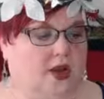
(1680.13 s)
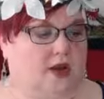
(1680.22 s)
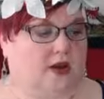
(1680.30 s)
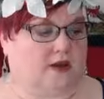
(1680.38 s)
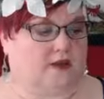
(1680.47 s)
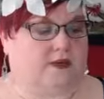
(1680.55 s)

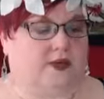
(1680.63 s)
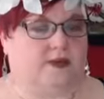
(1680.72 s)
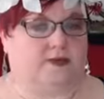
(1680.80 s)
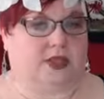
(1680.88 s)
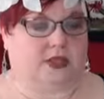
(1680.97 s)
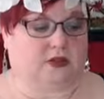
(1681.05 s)
of
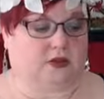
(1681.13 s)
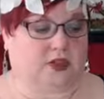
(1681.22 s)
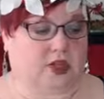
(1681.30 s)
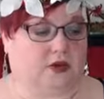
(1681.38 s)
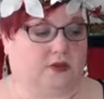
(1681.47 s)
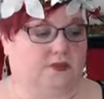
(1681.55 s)

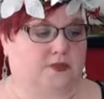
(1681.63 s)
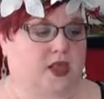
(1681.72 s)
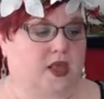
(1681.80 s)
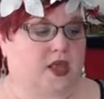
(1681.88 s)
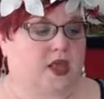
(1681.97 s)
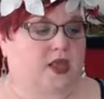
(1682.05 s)
mistletoe
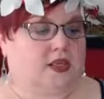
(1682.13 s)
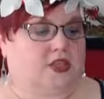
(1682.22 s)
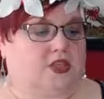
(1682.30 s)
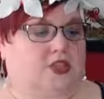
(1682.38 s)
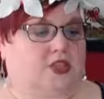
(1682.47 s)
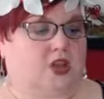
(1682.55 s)

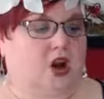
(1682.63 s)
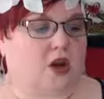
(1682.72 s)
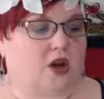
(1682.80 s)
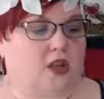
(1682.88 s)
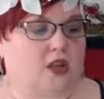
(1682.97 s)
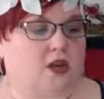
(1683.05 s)

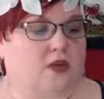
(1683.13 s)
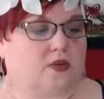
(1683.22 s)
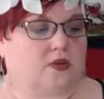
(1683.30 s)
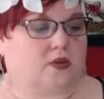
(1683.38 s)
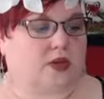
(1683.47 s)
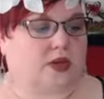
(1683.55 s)
started
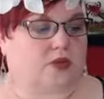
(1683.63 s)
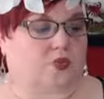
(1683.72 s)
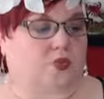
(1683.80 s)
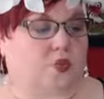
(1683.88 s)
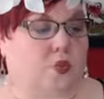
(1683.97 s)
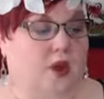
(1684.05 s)
with
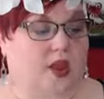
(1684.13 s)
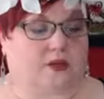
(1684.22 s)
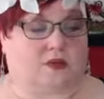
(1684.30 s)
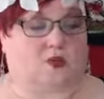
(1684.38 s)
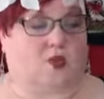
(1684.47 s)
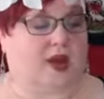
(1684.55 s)
w-
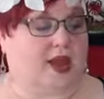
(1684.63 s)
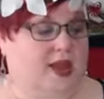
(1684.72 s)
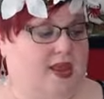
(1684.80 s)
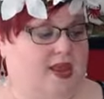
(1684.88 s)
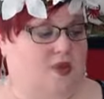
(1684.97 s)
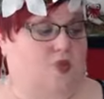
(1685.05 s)

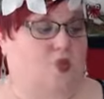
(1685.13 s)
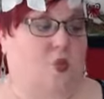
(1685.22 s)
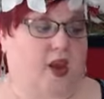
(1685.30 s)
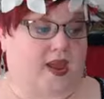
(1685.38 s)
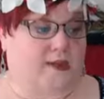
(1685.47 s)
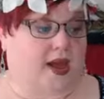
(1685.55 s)
way,
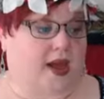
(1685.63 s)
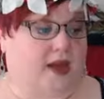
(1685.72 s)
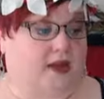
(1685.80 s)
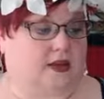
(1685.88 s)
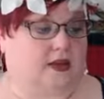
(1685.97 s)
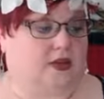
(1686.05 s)
way back.